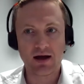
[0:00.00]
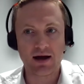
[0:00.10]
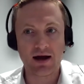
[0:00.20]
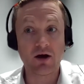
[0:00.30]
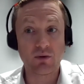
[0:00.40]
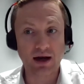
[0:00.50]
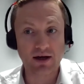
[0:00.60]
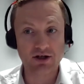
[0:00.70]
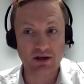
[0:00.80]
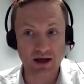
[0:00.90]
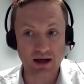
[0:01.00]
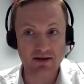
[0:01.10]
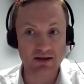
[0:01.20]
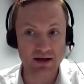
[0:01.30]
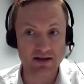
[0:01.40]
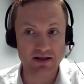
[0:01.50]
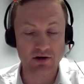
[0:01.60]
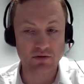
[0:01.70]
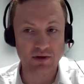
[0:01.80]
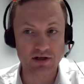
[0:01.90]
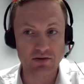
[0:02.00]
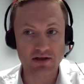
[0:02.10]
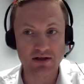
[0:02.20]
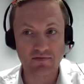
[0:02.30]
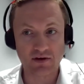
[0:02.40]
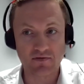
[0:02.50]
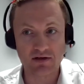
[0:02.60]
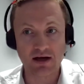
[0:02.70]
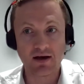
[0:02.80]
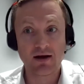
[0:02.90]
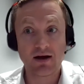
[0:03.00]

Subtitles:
and how we'll actually get to net zero by 2050.